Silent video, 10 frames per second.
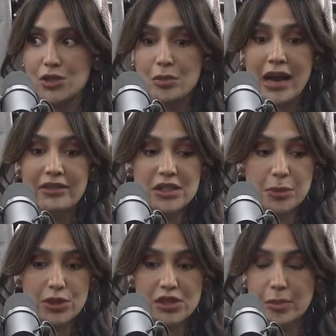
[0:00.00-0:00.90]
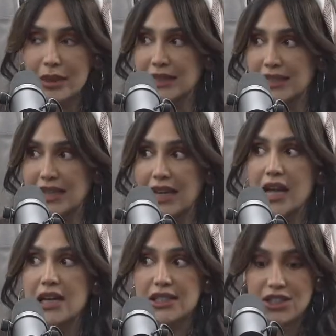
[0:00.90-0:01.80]
It's my responsibility
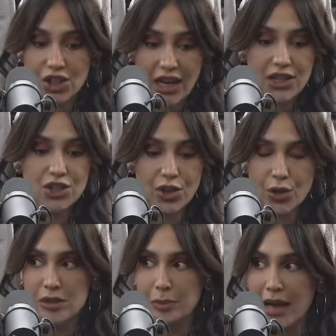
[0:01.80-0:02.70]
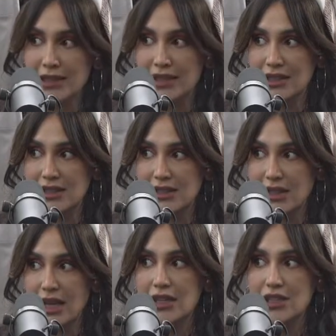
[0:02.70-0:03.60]
to change those patterns,